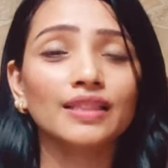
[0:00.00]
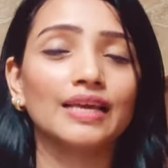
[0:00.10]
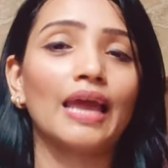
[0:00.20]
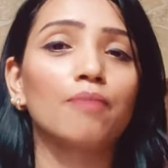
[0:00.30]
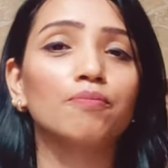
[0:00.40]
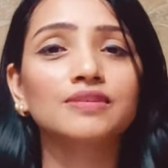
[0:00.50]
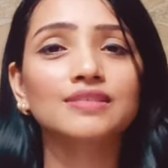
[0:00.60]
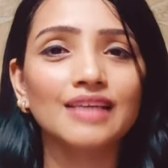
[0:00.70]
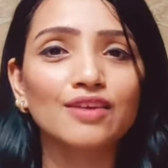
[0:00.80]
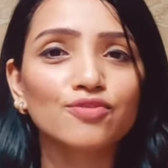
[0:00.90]
The campus
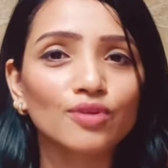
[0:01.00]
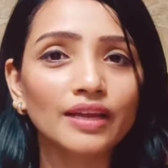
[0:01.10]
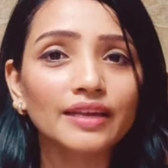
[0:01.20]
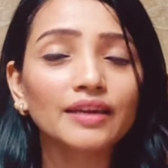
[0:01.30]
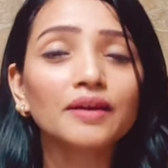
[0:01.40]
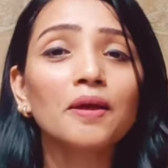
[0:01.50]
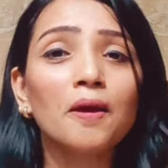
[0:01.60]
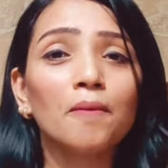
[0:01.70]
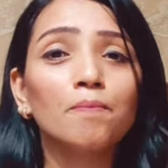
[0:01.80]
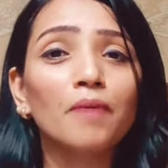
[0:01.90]
is isolated,
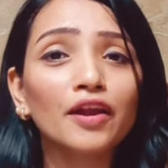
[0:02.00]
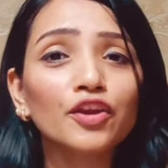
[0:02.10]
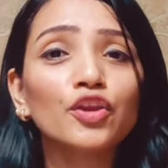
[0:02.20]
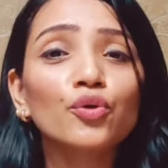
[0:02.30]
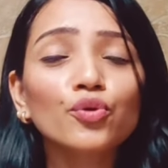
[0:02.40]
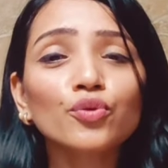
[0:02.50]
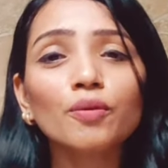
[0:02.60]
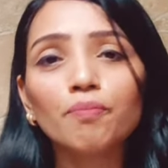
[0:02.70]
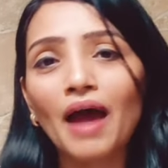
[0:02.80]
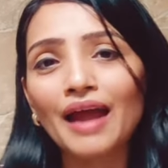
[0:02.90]
but due to
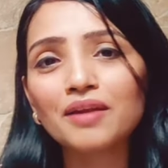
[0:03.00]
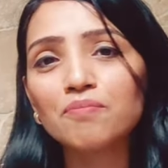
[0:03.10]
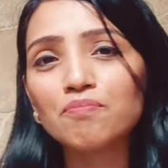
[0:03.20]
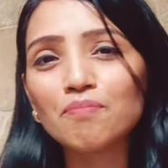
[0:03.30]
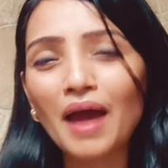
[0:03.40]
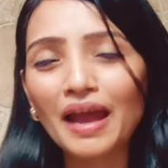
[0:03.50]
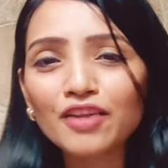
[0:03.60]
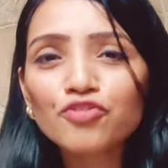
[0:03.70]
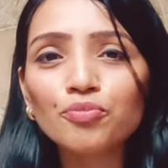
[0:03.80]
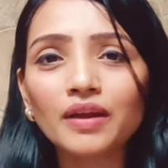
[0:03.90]
the bad
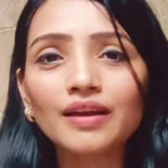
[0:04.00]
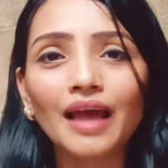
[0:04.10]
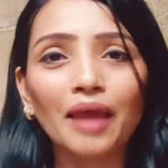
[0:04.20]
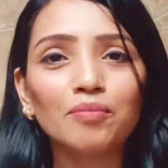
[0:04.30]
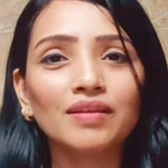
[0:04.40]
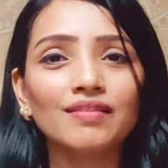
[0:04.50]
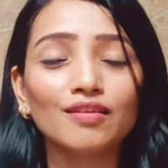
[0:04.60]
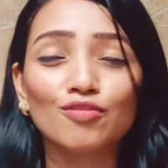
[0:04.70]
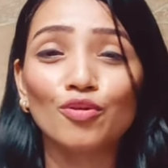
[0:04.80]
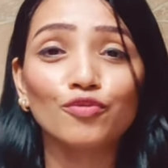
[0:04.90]
management, I mean
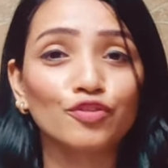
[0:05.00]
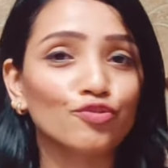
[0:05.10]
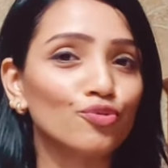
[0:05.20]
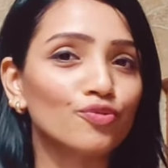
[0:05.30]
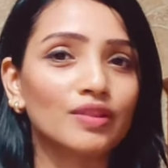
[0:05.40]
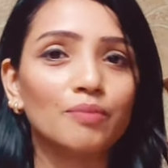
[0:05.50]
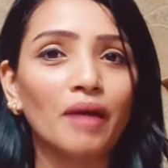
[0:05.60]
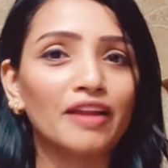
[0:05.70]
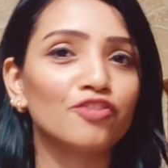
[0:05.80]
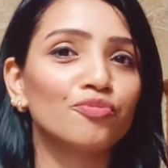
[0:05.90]
there's a lot of issues with the
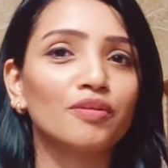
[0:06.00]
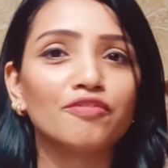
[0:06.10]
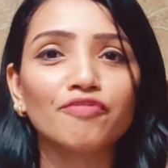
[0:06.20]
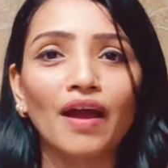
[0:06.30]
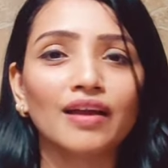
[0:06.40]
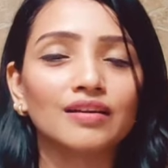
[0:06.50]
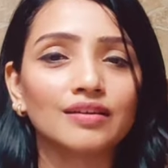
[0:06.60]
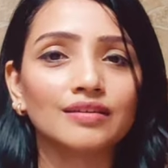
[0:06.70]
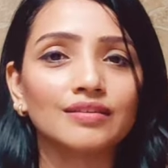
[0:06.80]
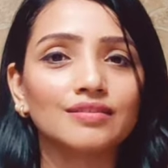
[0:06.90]
management,
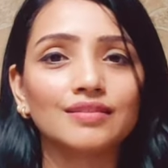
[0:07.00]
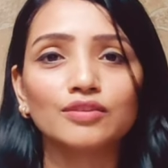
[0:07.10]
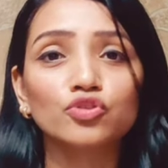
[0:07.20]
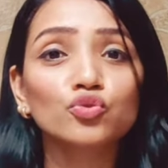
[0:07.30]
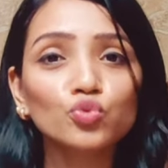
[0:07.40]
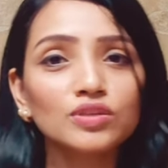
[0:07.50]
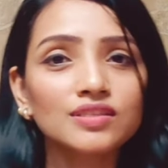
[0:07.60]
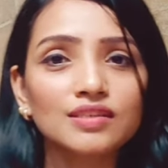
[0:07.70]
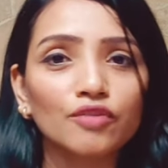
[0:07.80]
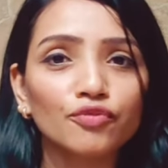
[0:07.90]
faculties, then
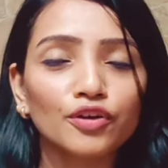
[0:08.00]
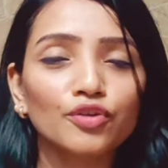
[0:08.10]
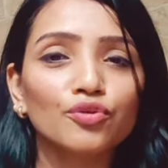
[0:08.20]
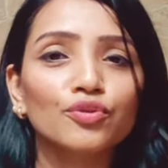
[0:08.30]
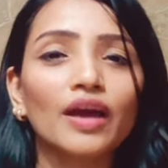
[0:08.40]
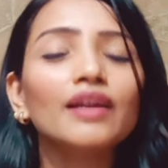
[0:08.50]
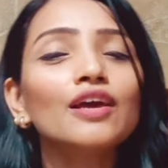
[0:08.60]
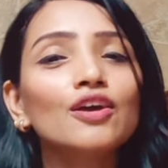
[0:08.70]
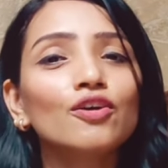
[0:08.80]
students suffer due to that.